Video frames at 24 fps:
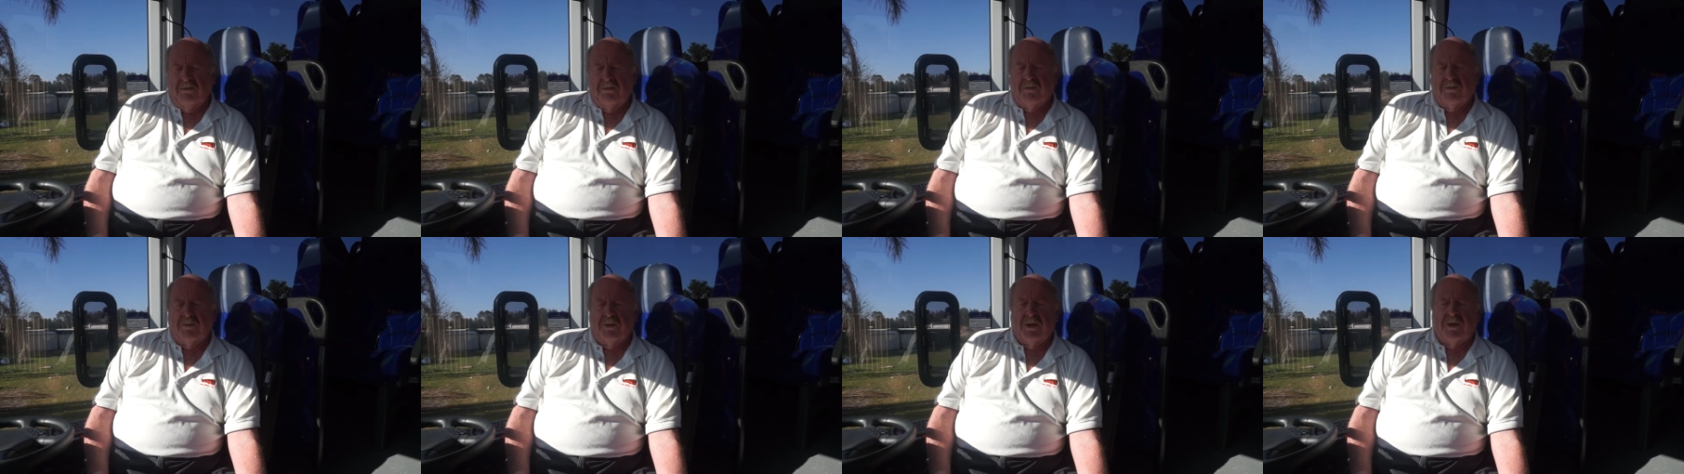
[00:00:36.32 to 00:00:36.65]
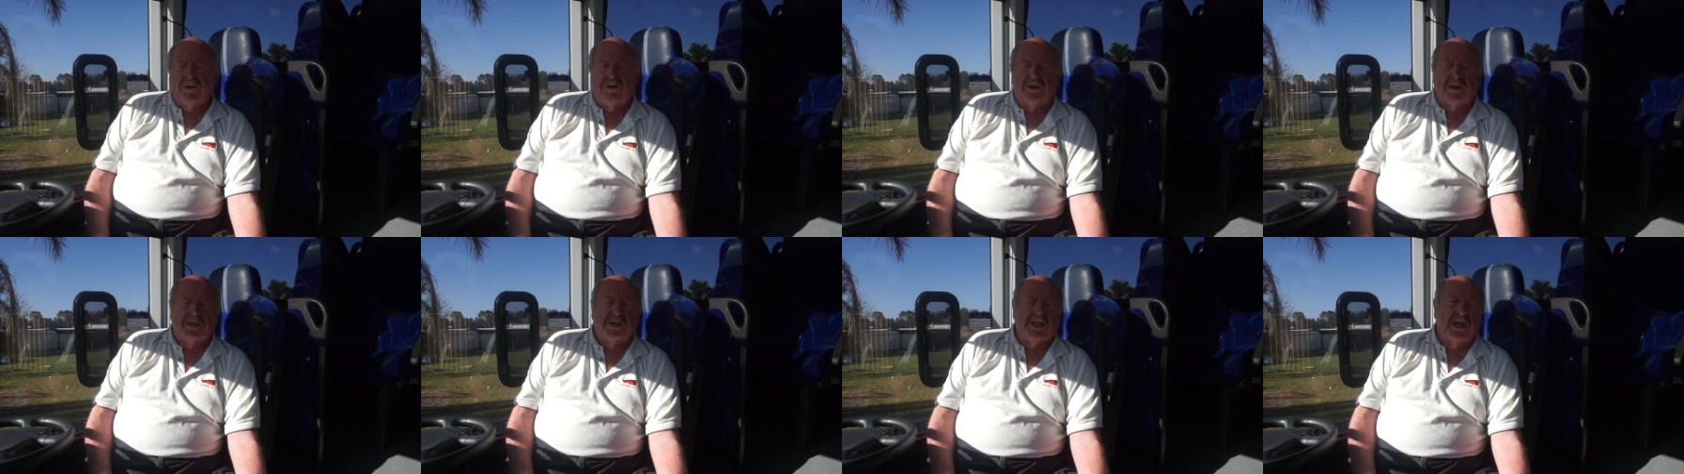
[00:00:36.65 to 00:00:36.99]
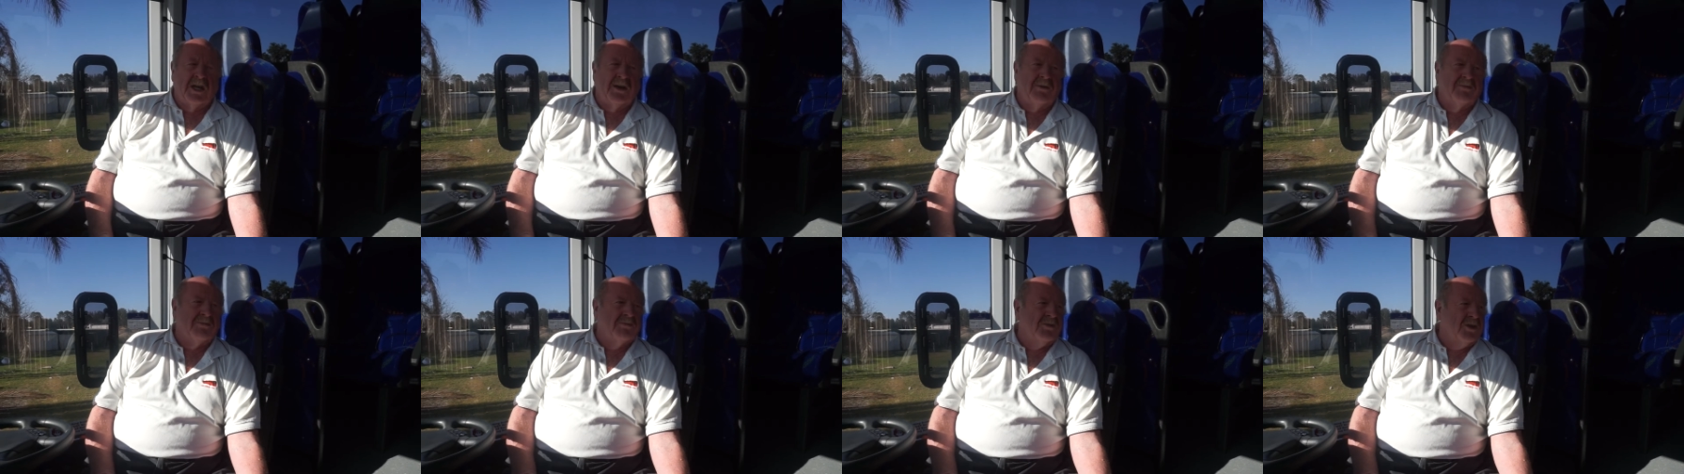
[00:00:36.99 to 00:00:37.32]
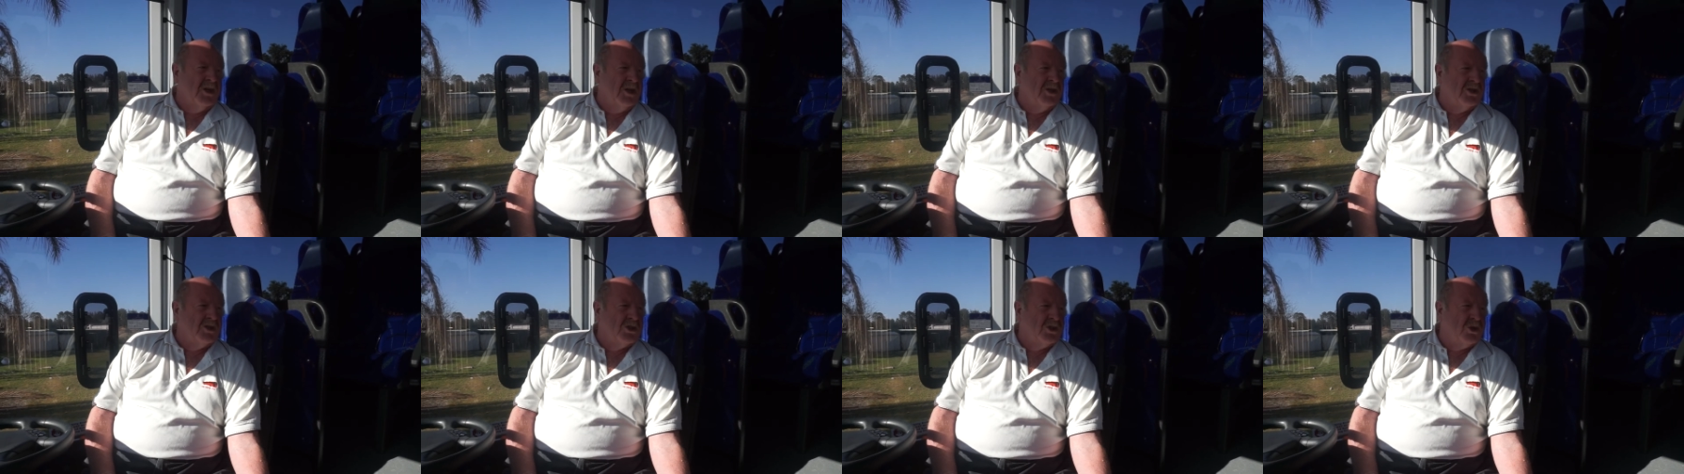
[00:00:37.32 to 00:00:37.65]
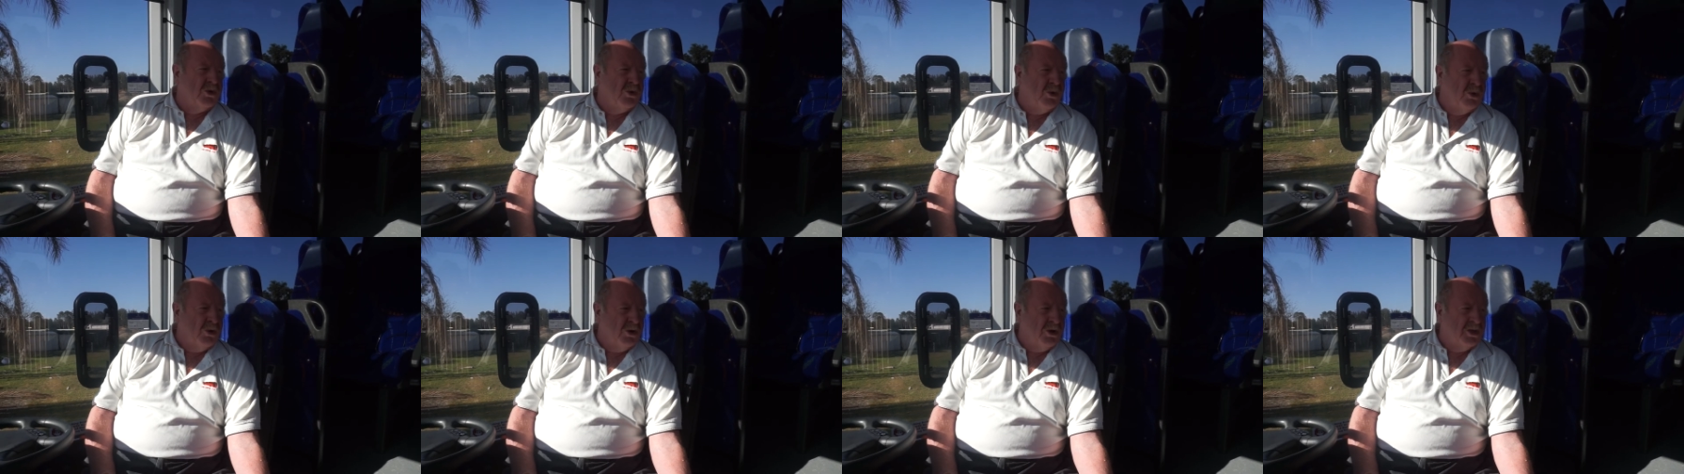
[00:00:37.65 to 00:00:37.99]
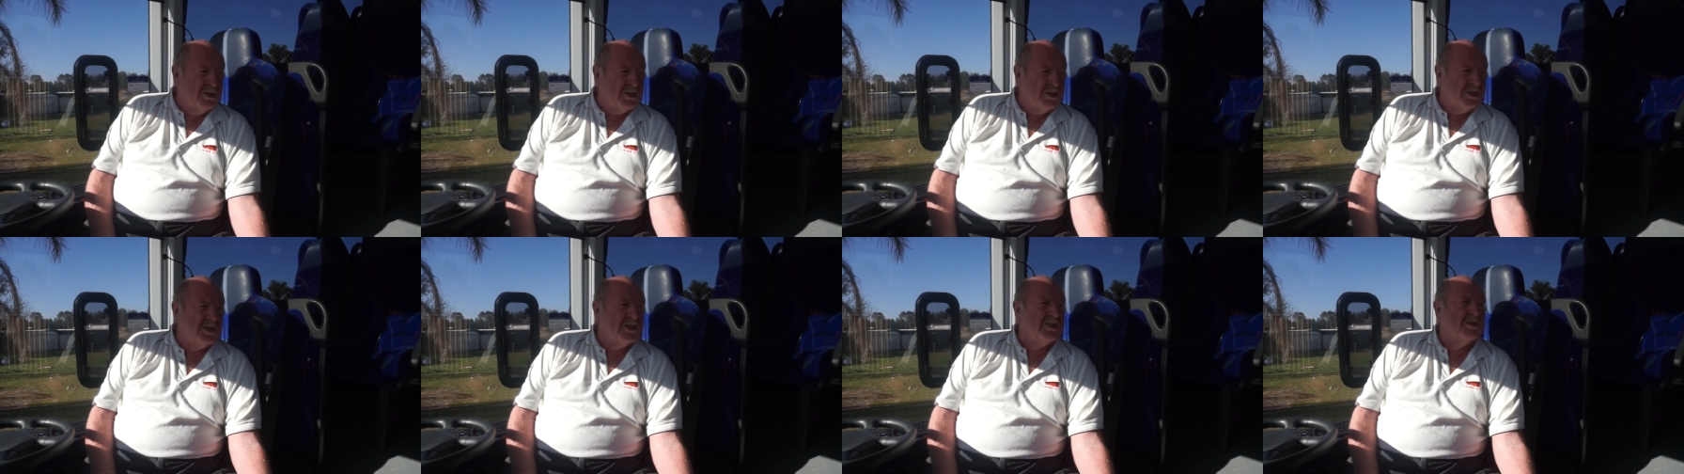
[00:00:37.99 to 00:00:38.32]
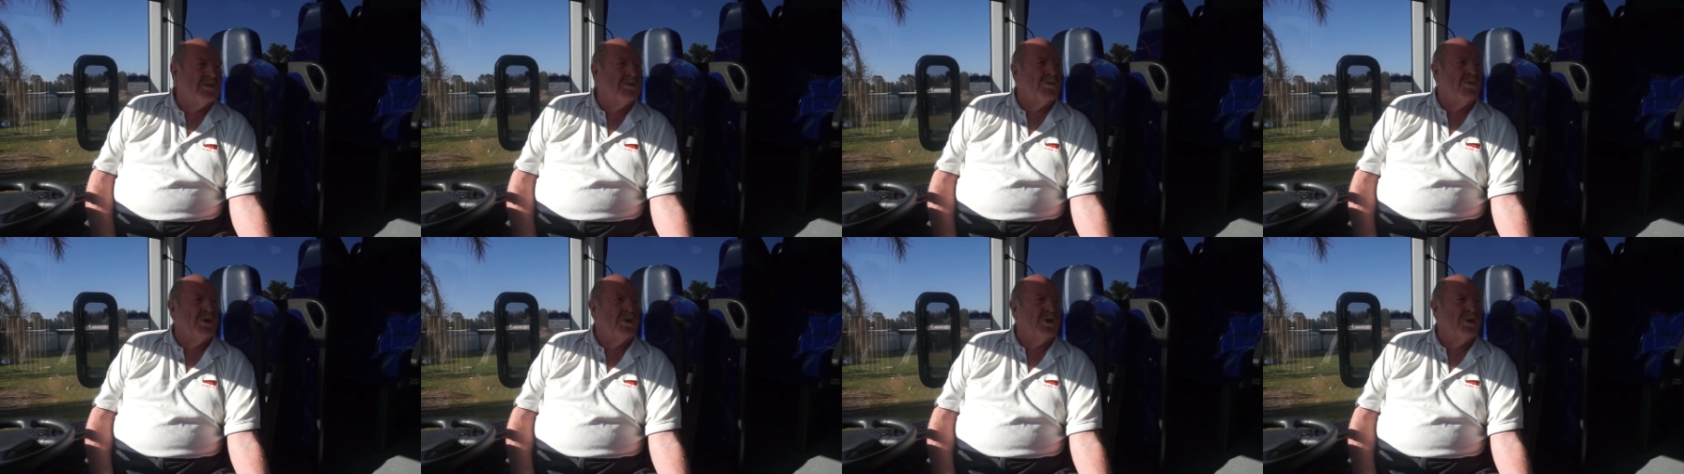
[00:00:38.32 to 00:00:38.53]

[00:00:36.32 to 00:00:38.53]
We got toilets,